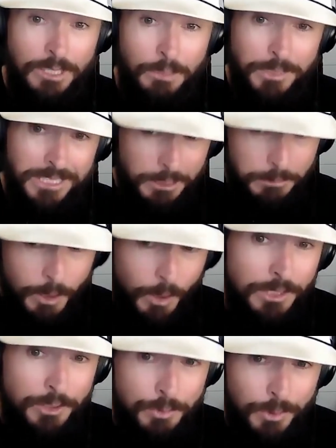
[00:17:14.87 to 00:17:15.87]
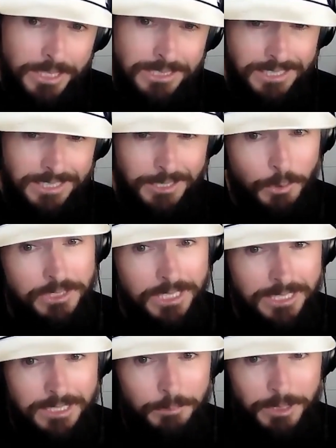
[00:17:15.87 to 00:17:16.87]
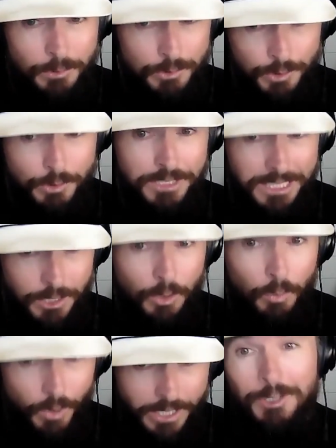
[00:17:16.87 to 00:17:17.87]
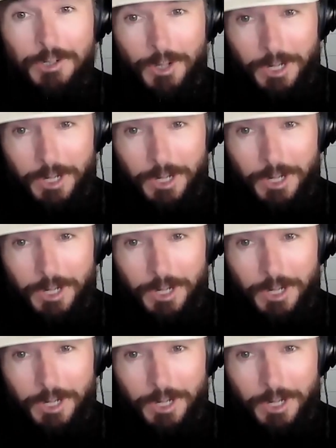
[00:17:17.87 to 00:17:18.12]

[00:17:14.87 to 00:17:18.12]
I'm going to keep going this way because I know it's going to get me a result I don't want.